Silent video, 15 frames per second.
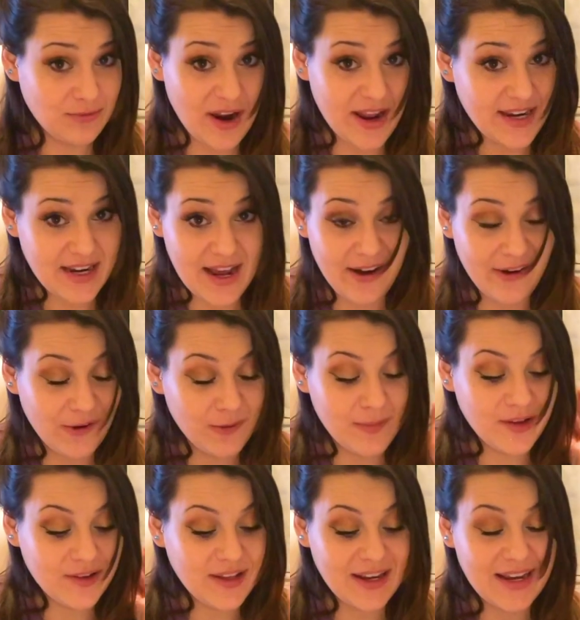right now,
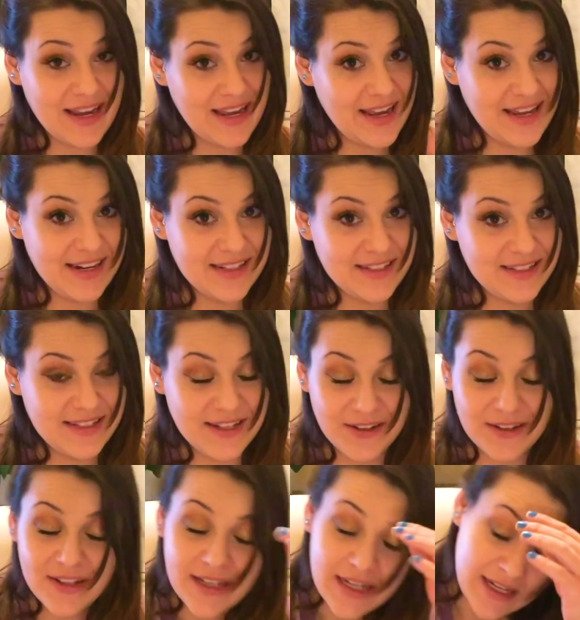but I hate it
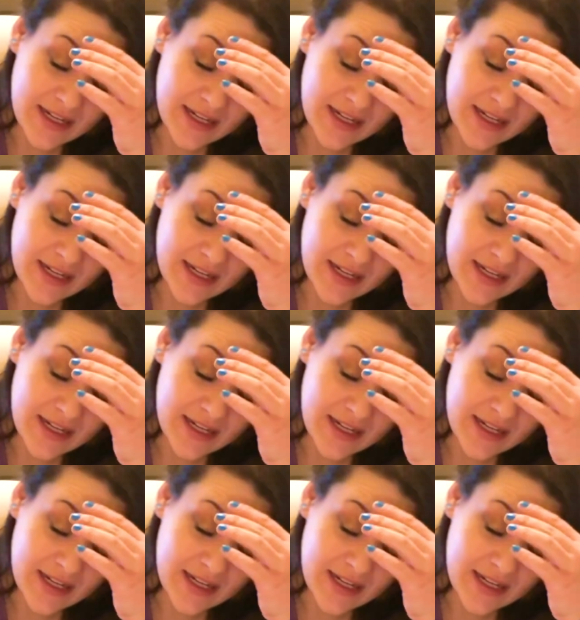still.